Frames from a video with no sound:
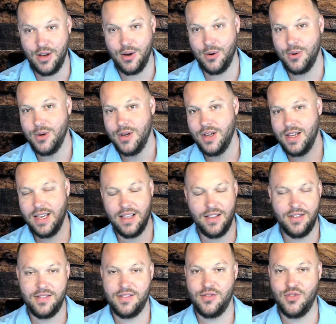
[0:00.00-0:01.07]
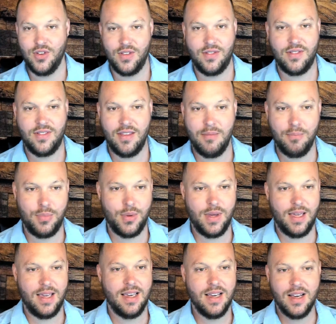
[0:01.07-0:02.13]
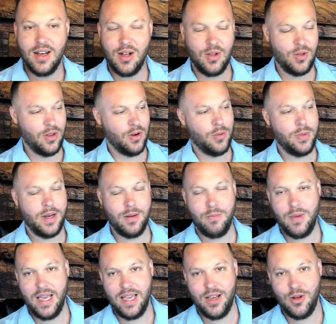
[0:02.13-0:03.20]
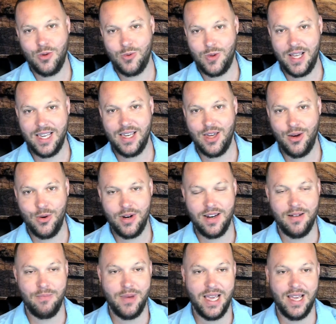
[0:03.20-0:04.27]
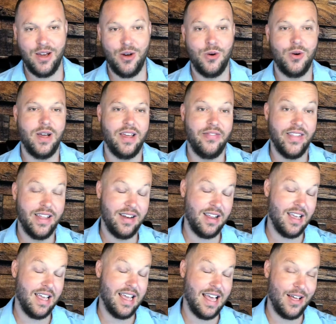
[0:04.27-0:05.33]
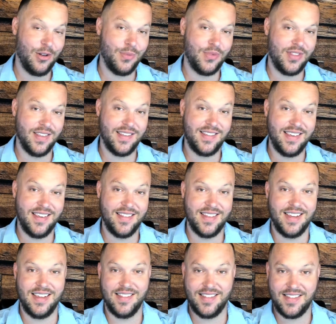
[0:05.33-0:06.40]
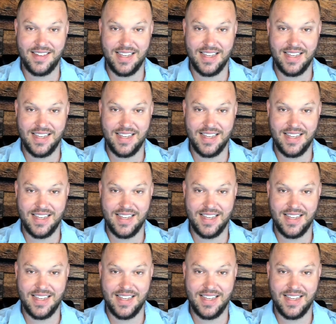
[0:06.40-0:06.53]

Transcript: is just simply a little bit of mayo, light coating of mayo, and then it helps the seasoning stick.